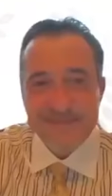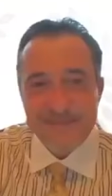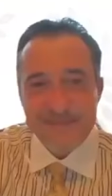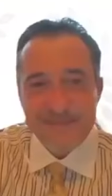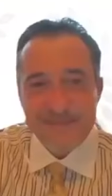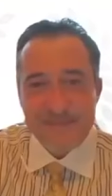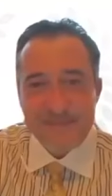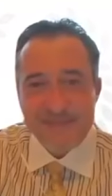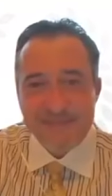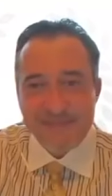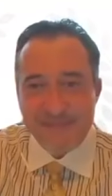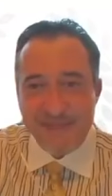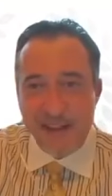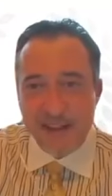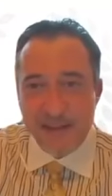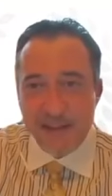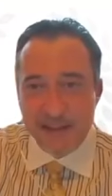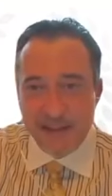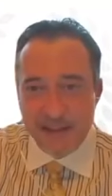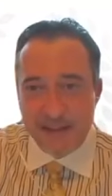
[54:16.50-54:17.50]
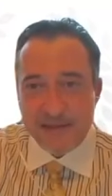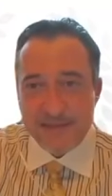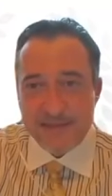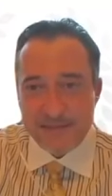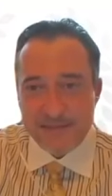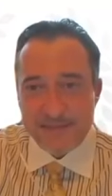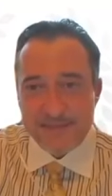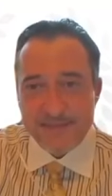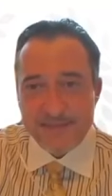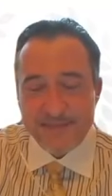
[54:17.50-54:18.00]
You're going to be the one they
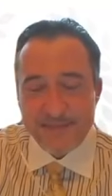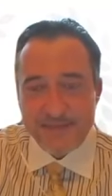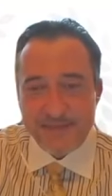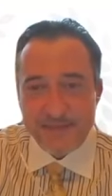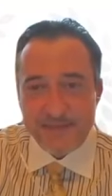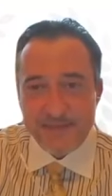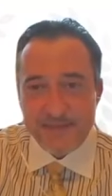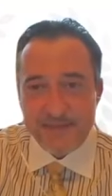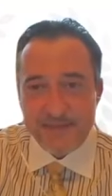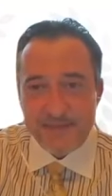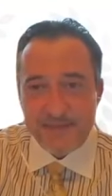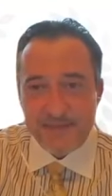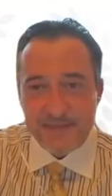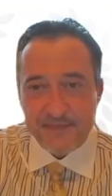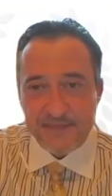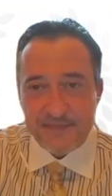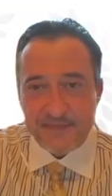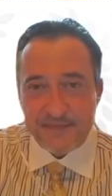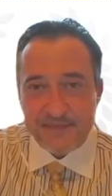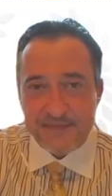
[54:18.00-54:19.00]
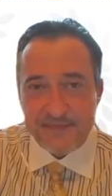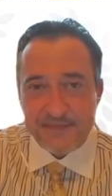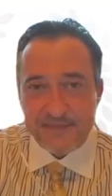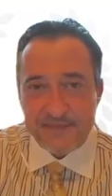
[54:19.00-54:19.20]
throw under the bus.